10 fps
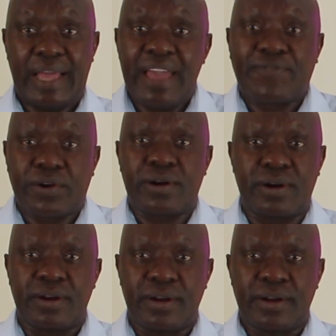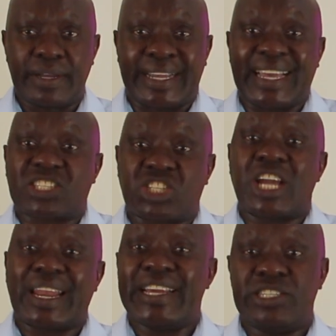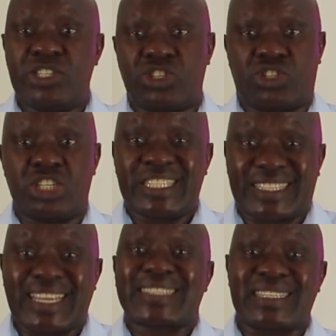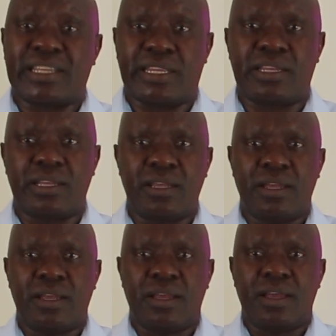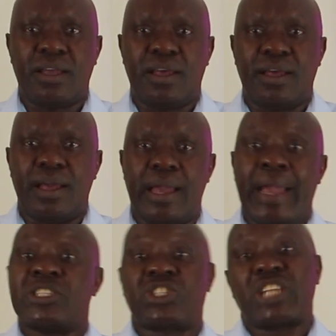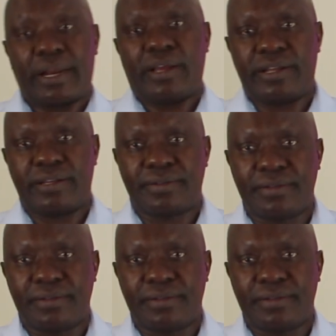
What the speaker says: ever get challenged, tested, and shattered?